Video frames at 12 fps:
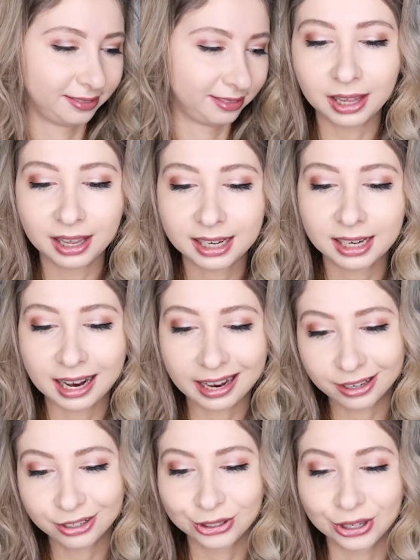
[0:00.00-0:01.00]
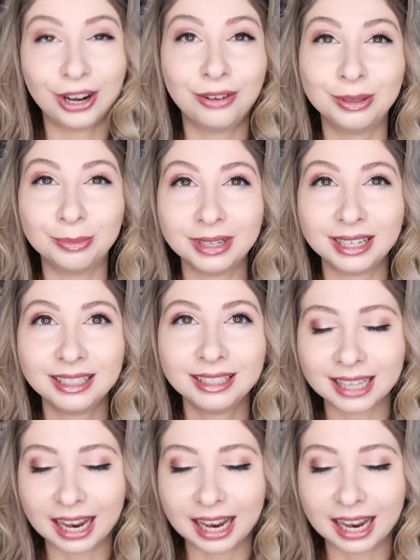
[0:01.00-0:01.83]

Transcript: Blood and Ash oven mitts.